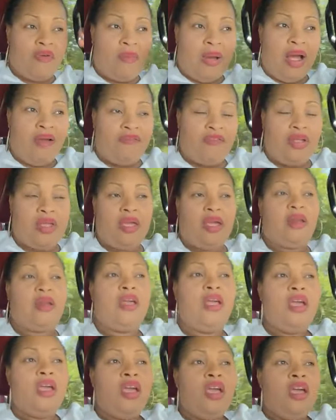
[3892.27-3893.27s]
came from
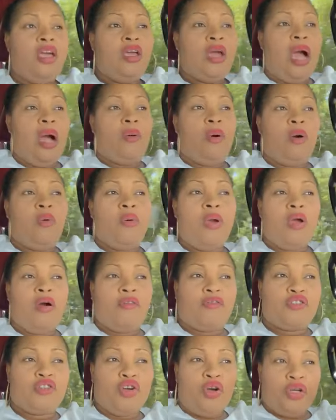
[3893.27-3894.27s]
Africa, our
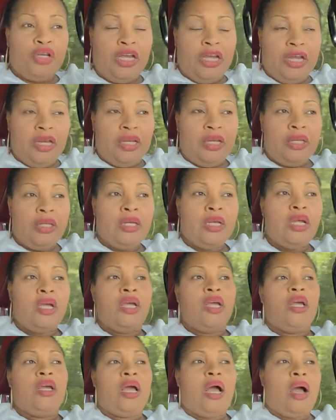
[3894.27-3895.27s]
way of talking,
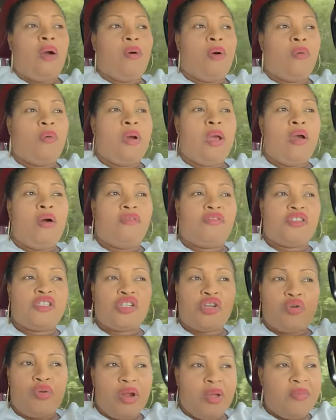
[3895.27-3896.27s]
our way
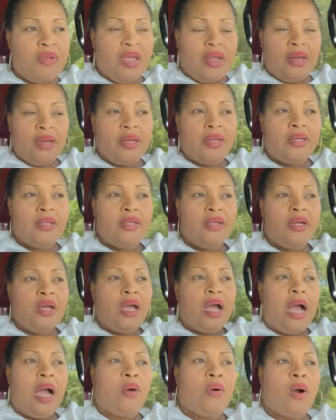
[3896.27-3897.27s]
of screaming,
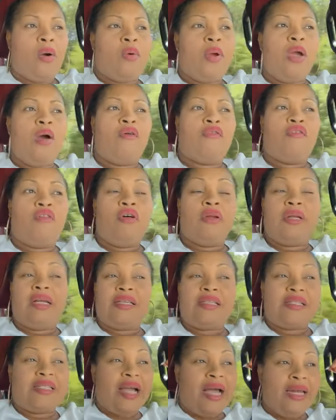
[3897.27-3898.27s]
our way of
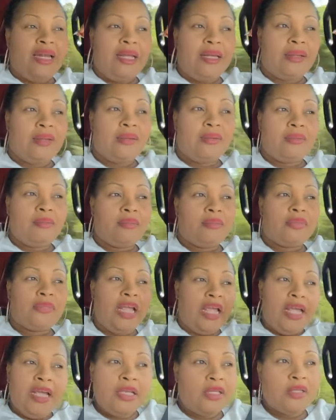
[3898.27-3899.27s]
understanding
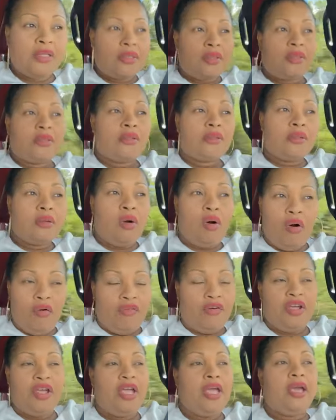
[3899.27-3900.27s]
things
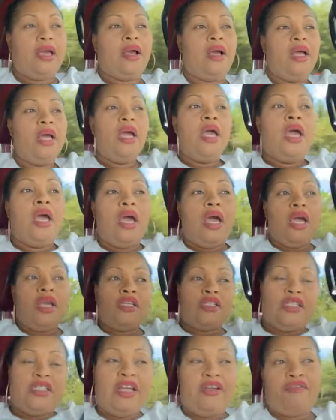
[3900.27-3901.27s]
over here
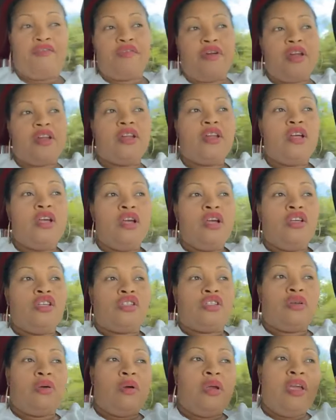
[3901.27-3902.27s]
is different.
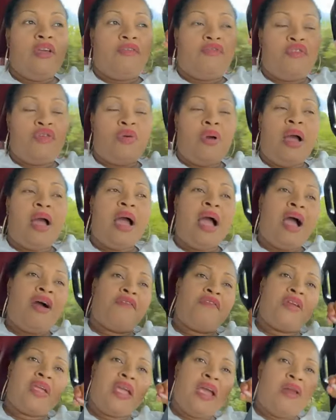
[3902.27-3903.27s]
So if you are
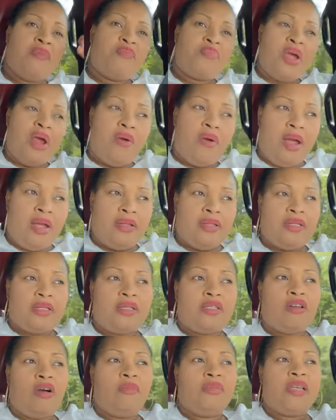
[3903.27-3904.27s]
African
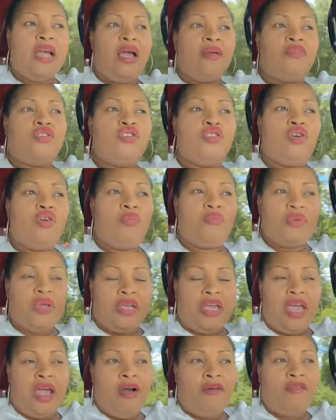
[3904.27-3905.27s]
parents, sometimes you don't